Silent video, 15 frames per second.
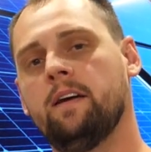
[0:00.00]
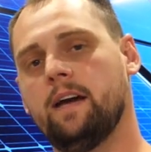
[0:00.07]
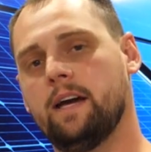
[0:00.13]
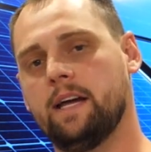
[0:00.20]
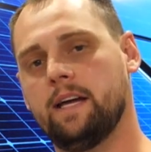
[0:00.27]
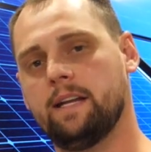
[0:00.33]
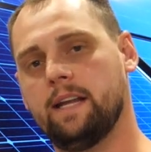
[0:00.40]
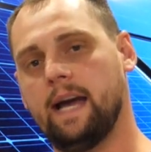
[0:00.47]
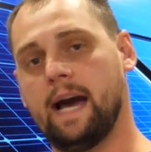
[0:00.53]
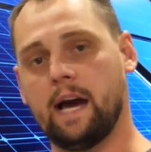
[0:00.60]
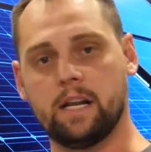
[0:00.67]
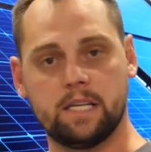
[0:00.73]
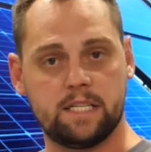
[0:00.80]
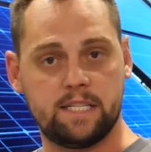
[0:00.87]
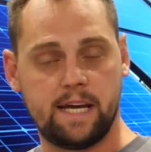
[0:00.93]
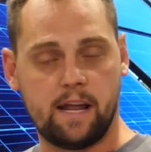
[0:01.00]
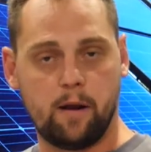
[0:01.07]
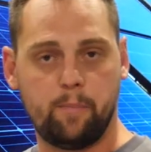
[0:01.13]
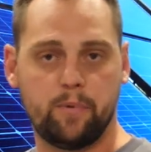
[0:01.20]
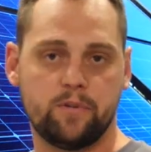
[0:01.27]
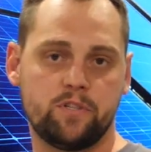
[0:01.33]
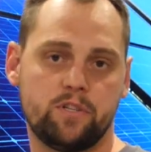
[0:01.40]
and how to set
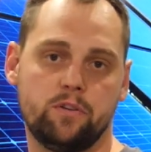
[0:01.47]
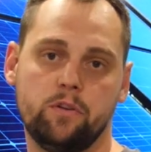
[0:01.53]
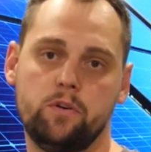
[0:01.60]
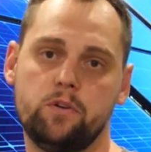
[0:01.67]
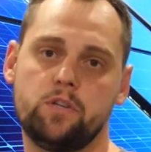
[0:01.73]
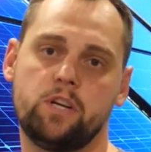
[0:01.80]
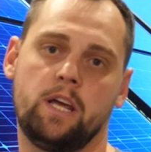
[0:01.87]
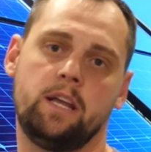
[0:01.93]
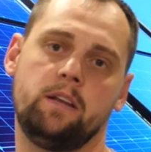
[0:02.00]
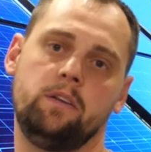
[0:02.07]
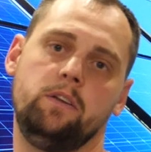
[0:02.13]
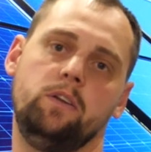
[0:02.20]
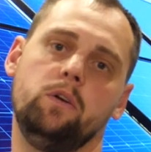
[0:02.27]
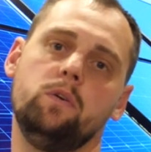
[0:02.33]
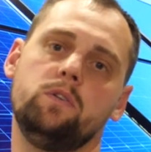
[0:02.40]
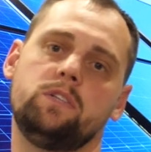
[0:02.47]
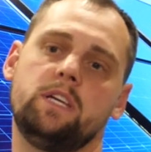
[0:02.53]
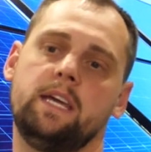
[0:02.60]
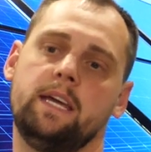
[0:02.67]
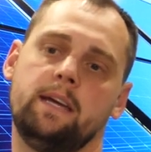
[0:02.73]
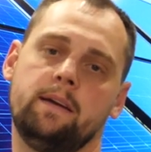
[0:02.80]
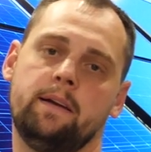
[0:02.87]
up a solution
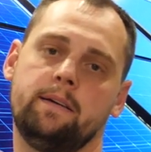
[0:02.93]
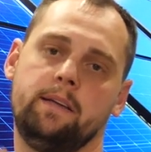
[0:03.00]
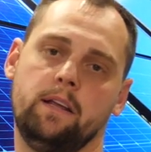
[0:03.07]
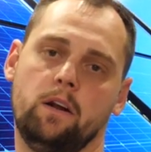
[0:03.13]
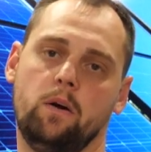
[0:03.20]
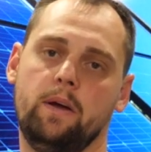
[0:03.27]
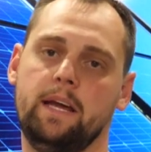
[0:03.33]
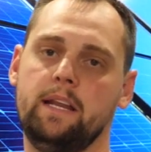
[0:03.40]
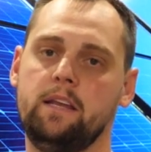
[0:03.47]
using, you know,